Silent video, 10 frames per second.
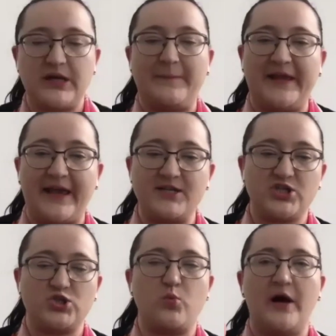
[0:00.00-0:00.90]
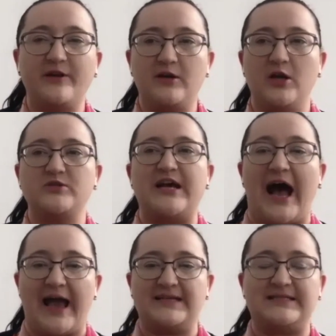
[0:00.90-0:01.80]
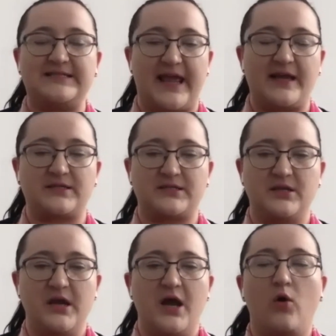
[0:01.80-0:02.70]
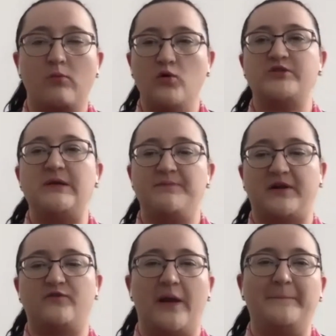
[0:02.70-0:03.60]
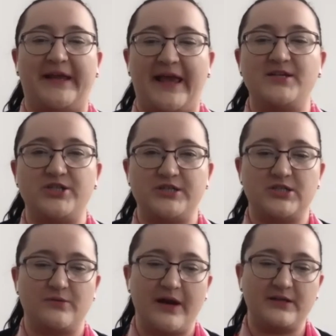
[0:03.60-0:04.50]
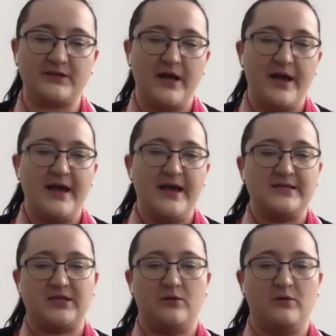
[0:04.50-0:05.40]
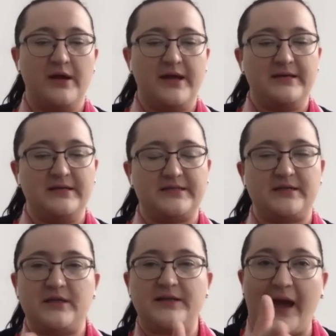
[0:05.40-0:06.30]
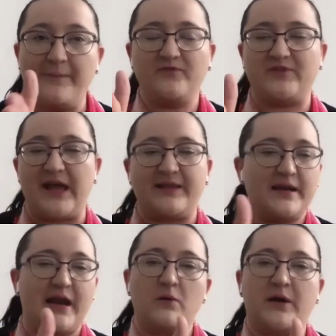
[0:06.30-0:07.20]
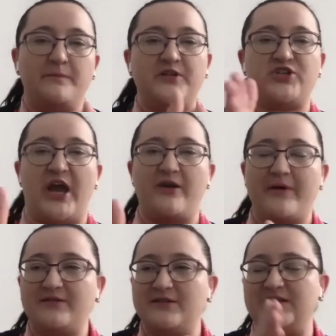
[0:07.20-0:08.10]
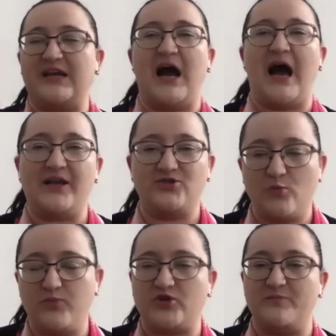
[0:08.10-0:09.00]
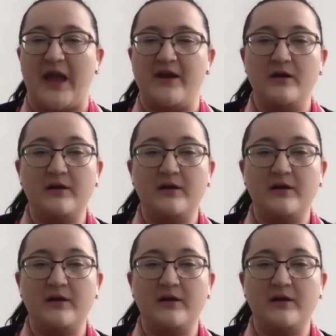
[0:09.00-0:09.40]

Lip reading: applications, what are those high stakes or most impactful applications, right? So certain type of data now can be generated in a high throughput manner.